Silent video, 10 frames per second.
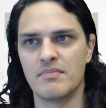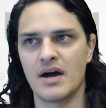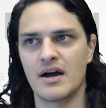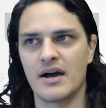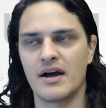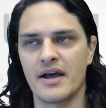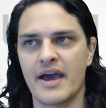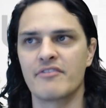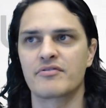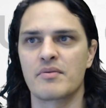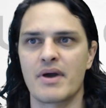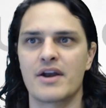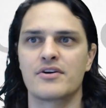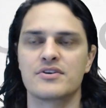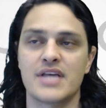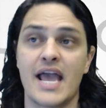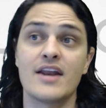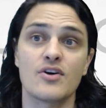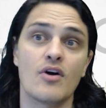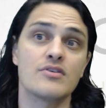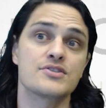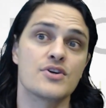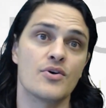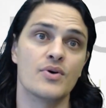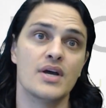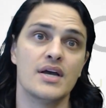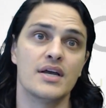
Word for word: a ahead of competitors, and also